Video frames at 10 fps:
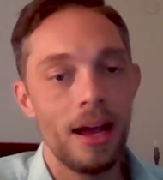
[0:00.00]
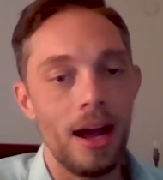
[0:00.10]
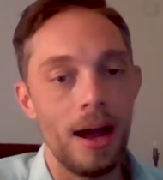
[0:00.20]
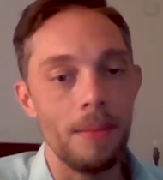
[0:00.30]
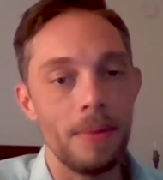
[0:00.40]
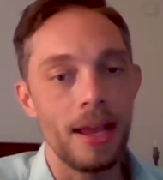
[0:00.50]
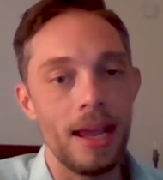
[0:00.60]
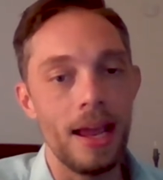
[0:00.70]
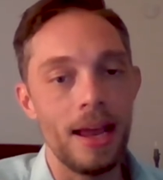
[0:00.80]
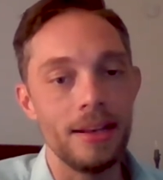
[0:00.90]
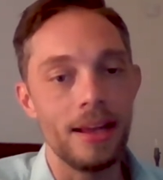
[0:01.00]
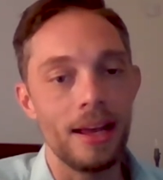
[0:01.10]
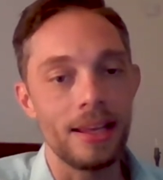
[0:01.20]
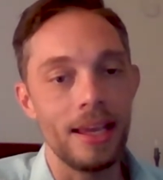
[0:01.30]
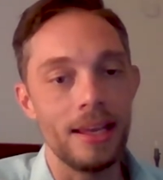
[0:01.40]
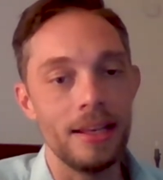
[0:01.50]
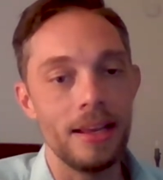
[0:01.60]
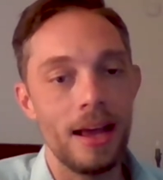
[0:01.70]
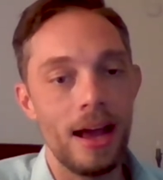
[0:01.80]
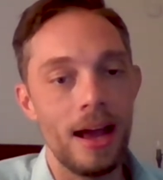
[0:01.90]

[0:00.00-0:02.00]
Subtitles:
And again,